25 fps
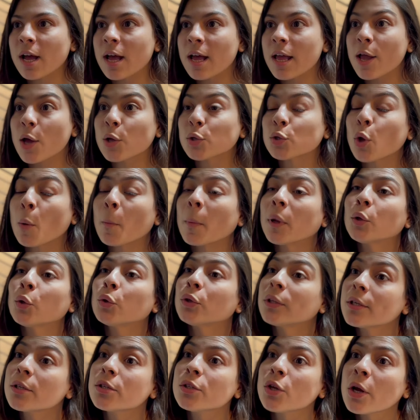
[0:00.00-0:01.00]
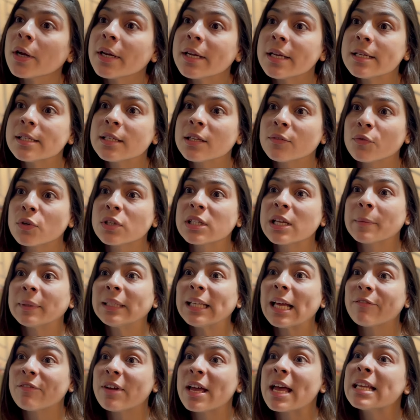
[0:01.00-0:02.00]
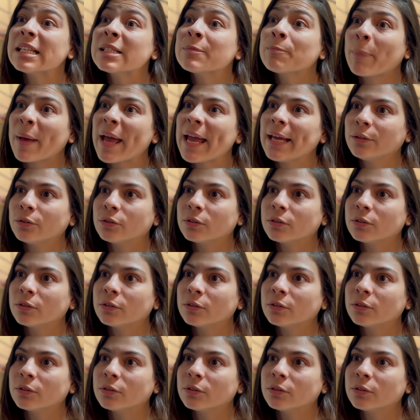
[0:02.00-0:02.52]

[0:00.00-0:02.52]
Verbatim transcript: I'm a nutritionist, and you owe me respect, okay?